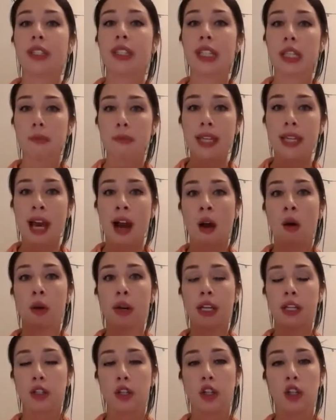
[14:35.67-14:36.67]
deep down
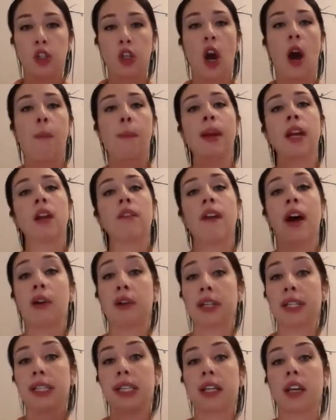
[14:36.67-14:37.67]
into the topic of how
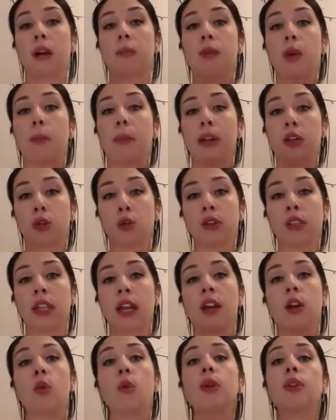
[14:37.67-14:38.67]
to sync up your menstrual
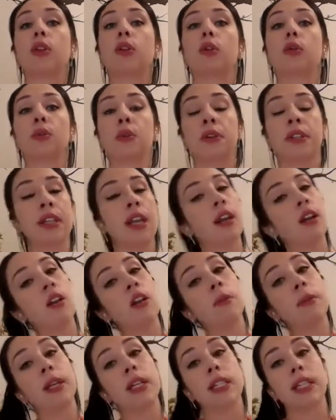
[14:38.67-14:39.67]
cycle with the lunar cycle,
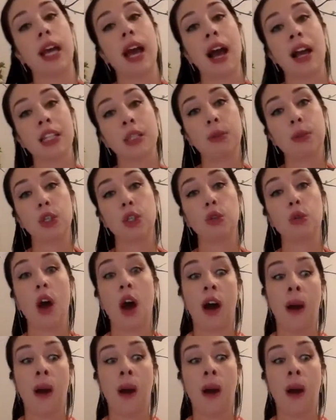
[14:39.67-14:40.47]
because it has been